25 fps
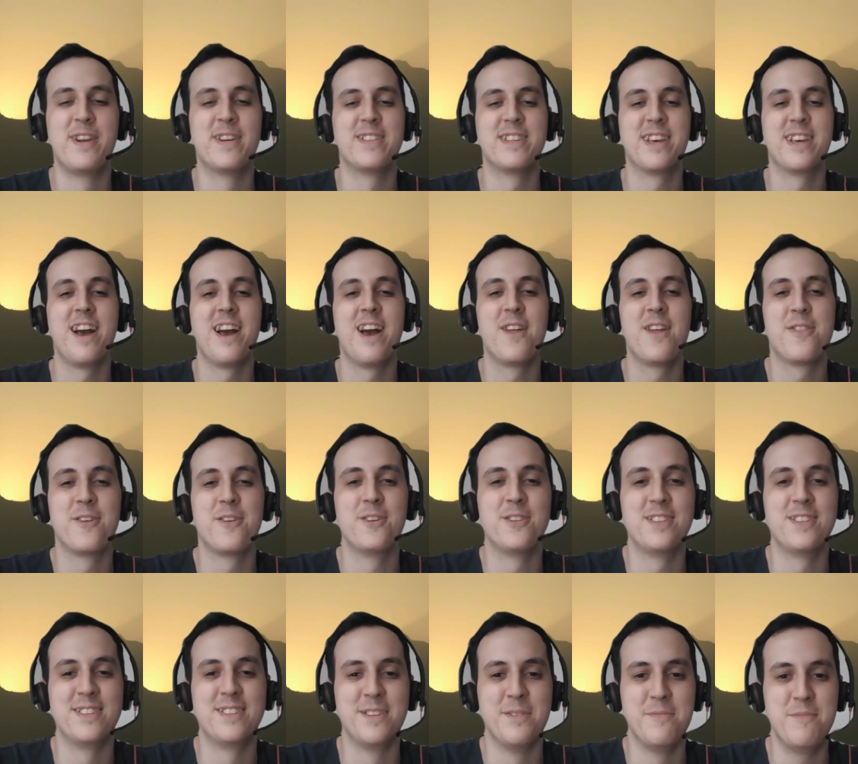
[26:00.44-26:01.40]
because I
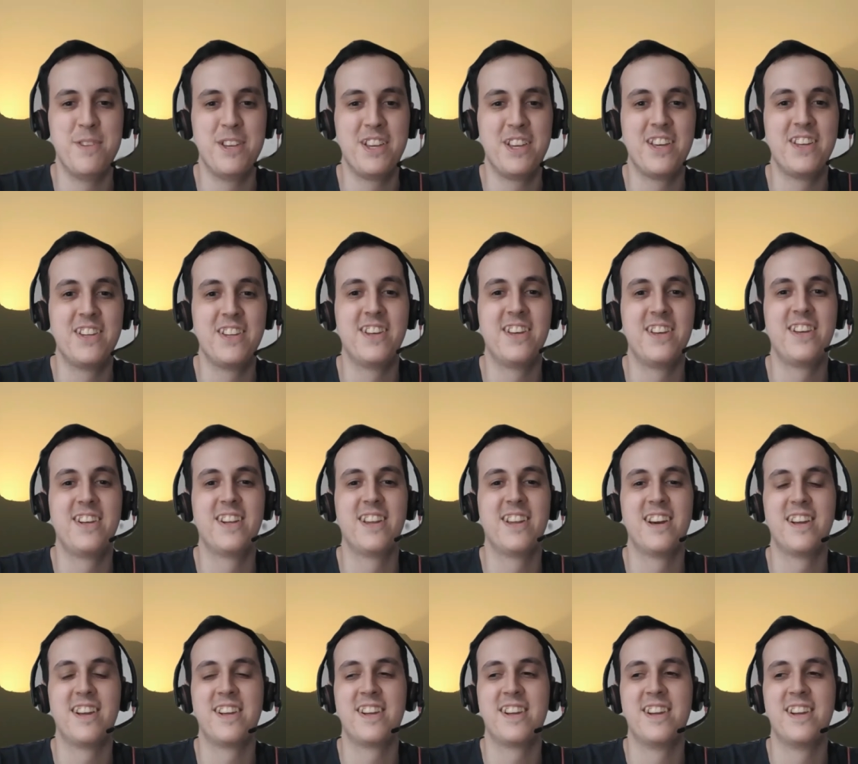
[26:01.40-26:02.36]
thought in the beginning,
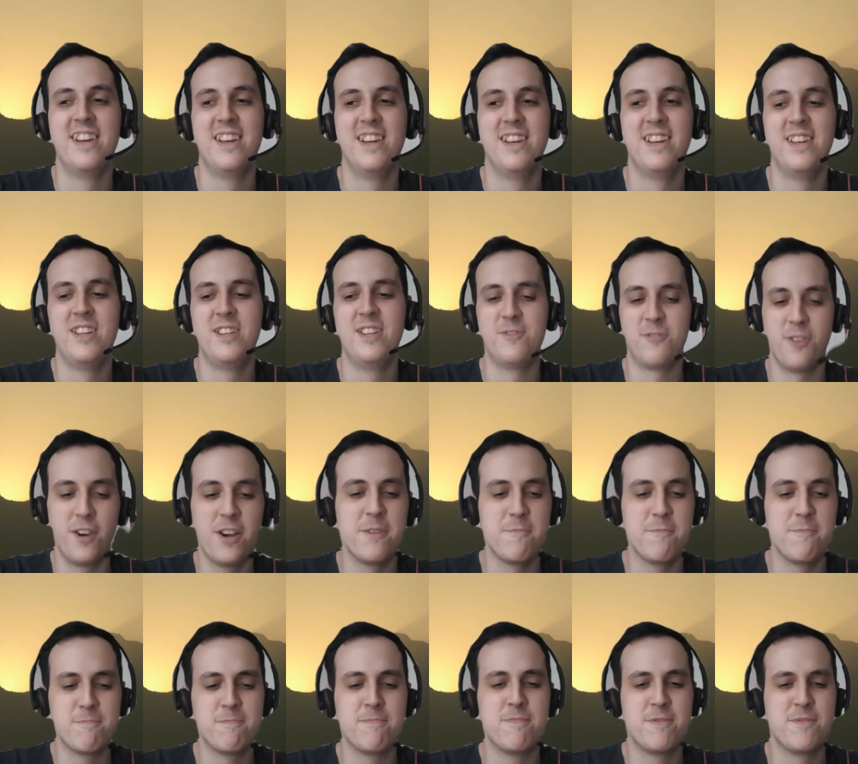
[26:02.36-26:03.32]
like, if
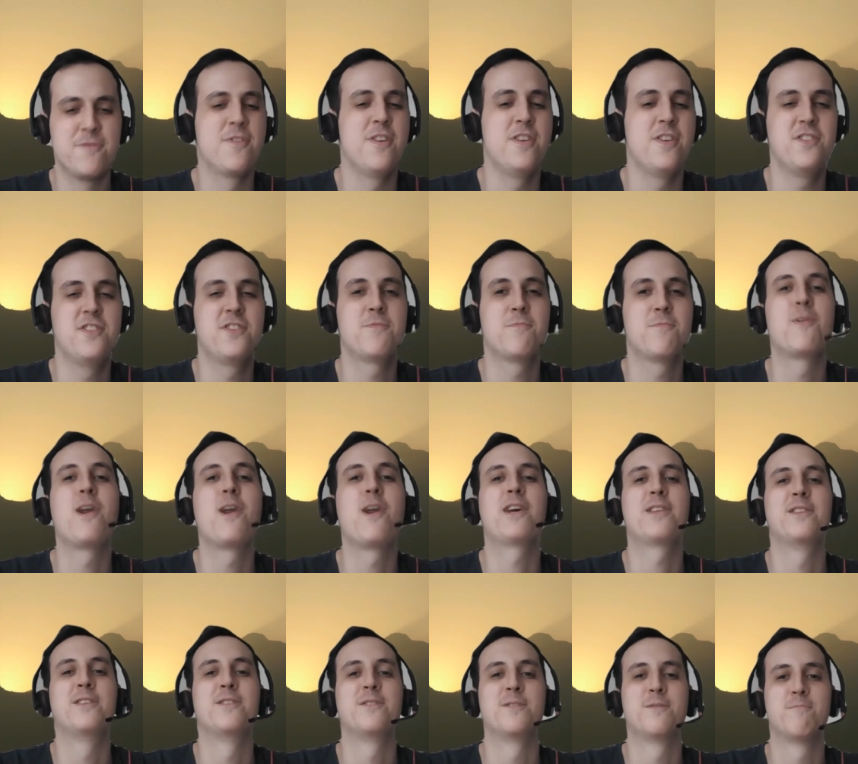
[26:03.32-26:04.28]
I just
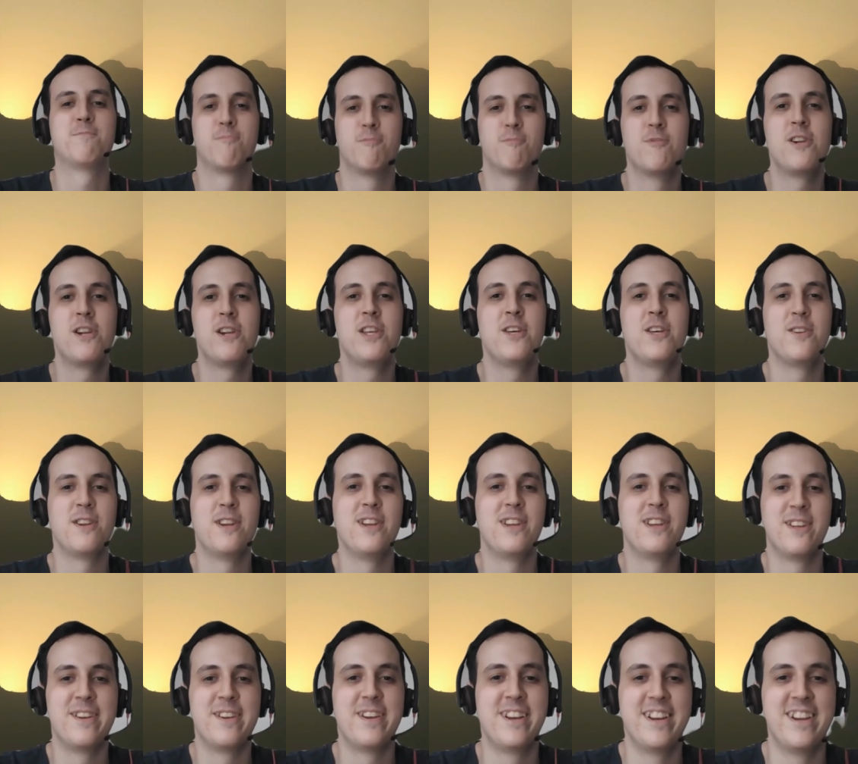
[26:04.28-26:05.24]
practice really,
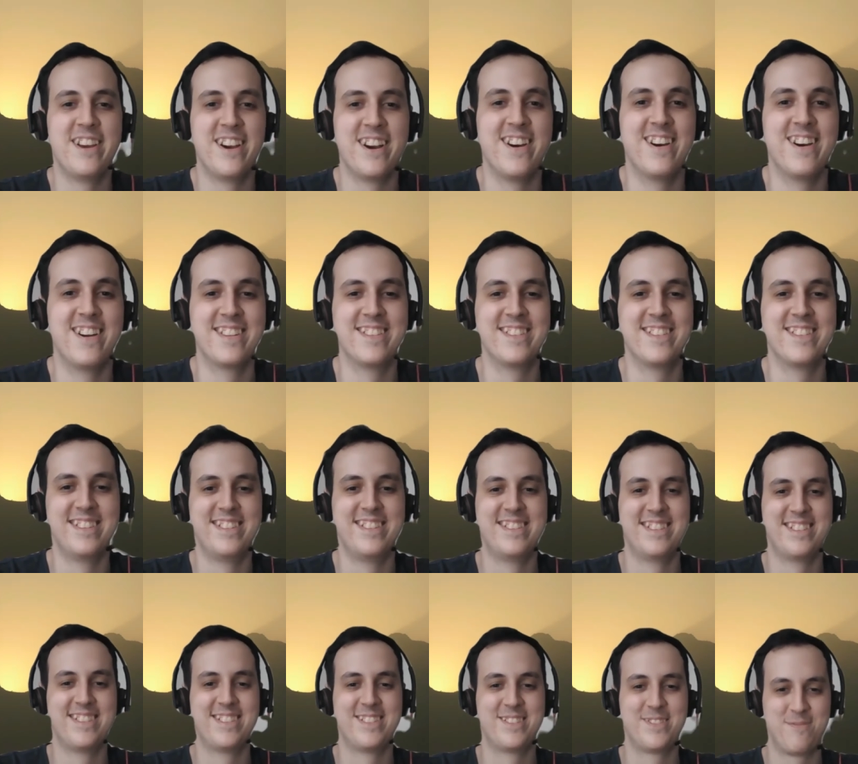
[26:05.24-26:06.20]
really, really hard and
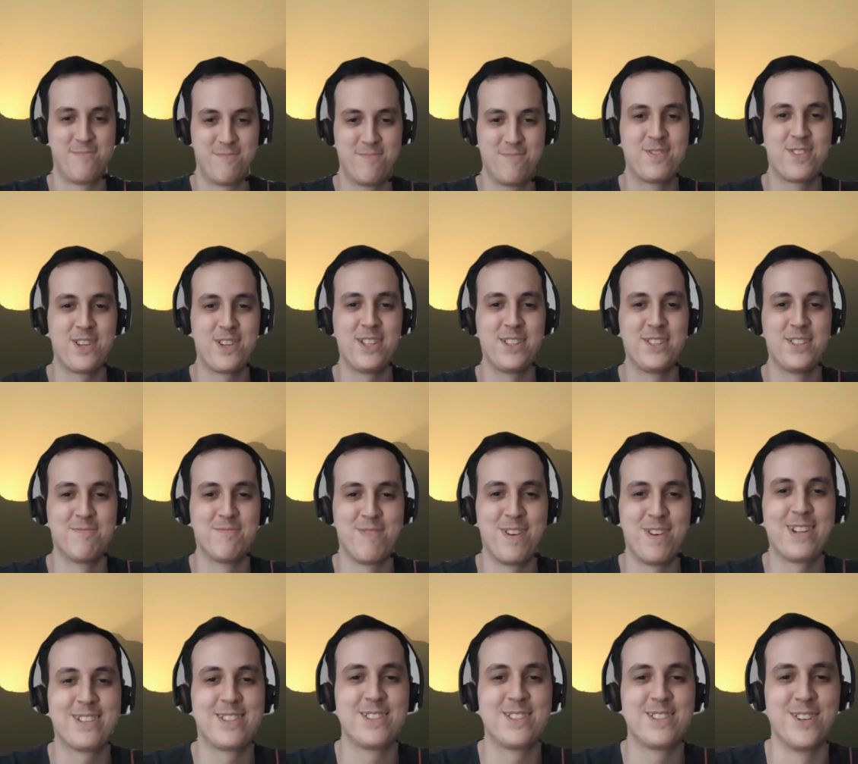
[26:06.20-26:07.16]
just try to
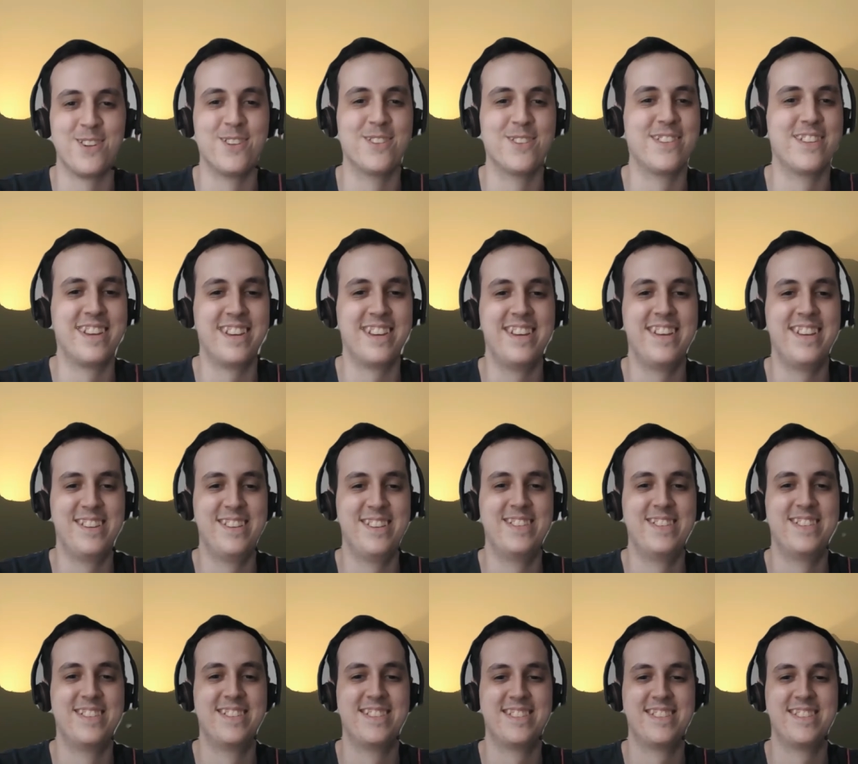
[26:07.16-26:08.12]
practice all day,
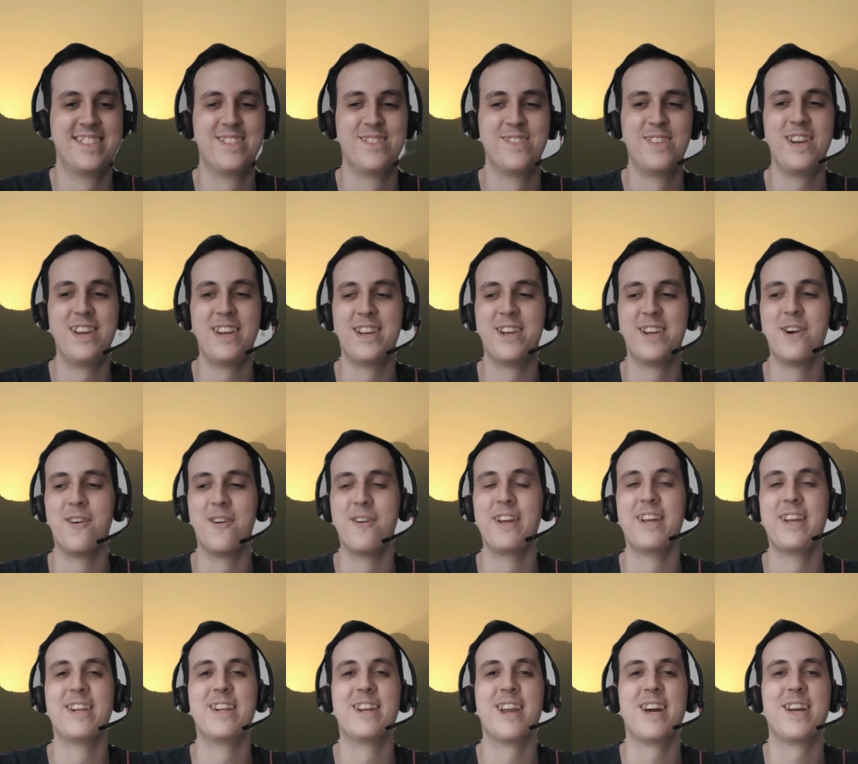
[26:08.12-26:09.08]
just really
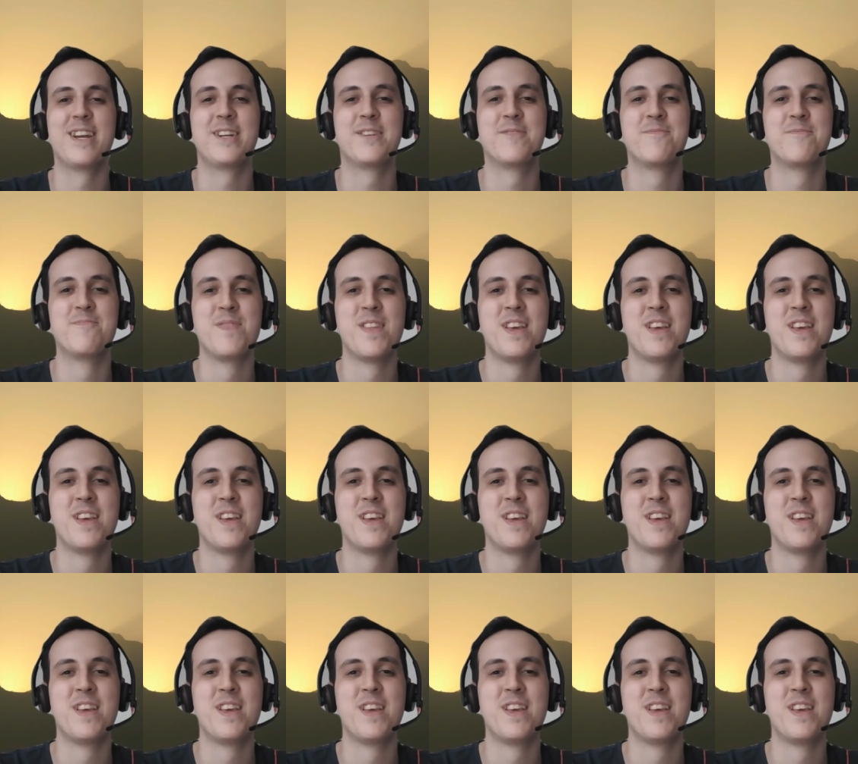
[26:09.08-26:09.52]
going, like,